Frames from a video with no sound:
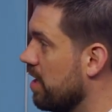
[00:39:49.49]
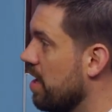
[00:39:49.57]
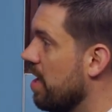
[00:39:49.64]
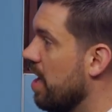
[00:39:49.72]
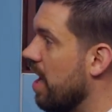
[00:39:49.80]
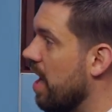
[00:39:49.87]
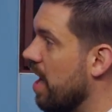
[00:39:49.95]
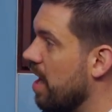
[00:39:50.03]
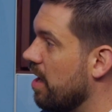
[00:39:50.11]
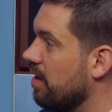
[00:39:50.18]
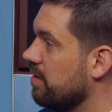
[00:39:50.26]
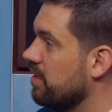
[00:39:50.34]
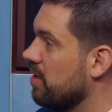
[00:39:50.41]
in
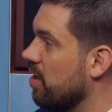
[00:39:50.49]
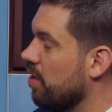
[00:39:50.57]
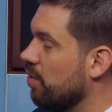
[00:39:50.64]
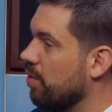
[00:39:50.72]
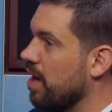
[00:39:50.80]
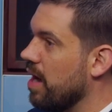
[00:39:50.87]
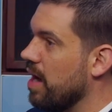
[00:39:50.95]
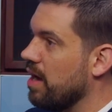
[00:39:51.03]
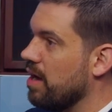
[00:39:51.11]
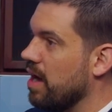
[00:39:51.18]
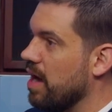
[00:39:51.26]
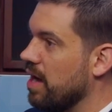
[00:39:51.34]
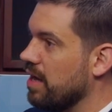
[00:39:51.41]

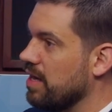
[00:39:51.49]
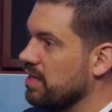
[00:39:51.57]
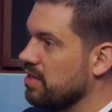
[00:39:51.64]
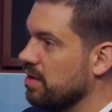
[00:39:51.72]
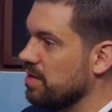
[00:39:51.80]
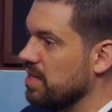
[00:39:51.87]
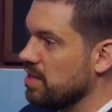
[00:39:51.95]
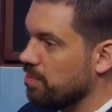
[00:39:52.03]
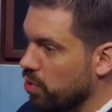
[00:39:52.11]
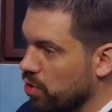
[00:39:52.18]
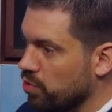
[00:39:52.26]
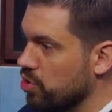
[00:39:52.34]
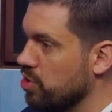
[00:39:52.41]
the
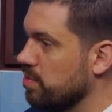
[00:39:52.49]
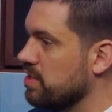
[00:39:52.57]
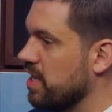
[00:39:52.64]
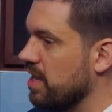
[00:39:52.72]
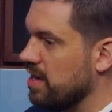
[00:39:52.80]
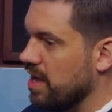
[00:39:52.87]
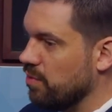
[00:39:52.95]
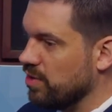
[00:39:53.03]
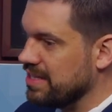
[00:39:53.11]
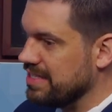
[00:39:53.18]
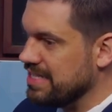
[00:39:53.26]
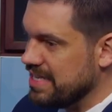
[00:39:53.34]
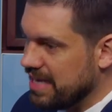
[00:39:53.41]
boardrooms and
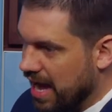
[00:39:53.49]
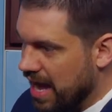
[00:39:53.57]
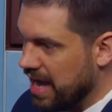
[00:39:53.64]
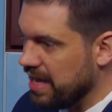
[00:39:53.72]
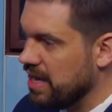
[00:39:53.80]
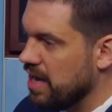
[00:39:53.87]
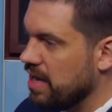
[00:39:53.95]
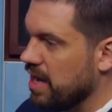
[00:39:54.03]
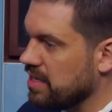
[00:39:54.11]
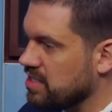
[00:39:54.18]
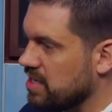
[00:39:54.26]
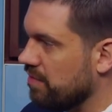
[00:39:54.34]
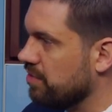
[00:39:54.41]
with the DEI
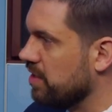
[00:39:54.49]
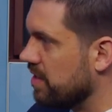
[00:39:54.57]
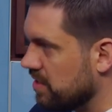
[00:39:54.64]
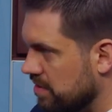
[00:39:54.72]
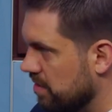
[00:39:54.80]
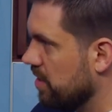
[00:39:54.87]
stuff that this,